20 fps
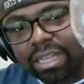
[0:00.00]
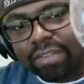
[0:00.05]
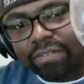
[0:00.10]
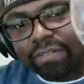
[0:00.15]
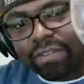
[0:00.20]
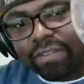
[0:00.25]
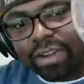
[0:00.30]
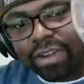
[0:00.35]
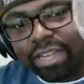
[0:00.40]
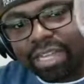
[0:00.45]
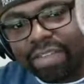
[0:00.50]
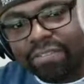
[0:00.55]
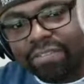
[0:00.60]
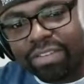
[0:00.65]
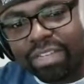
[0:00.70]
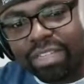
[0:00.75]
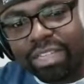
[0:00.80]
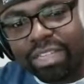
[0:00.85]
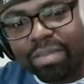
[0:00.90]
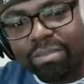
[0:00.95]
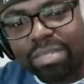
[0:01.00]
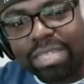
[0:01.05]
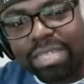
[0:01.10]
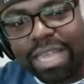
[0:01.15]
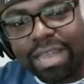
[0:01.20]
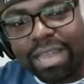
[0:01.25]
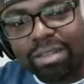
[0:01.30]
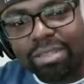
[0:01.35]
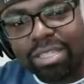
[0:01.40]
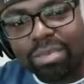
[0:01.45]
Freddie giving the thumbs
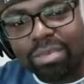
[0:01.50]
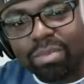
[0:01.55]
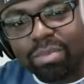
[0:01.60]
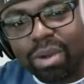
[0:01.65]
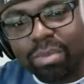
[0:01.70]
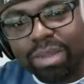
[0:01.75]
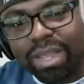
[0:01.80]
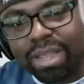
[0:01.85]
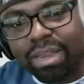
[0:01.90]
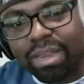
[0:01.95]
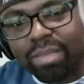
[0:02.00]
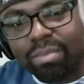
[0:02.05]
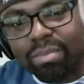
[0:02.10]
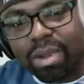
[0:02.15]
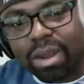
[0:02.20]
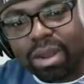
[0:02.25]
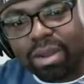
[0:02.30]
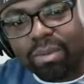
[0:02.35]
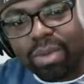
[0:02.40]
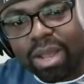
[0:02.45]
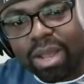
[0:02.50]
down to Bourbon County Barley Wine.